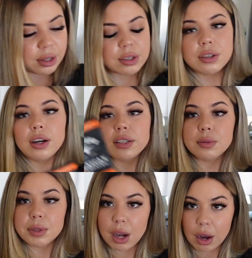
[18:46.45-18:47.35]
I also got
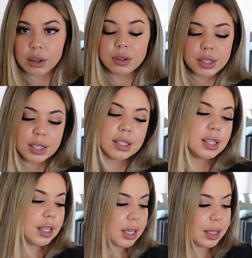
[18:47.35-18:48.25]
some taco
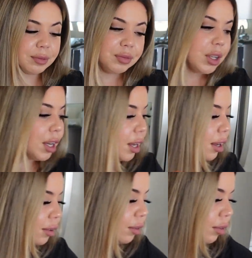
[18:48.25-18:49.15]
seasoning.
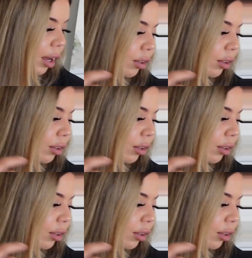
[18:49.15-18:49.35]
I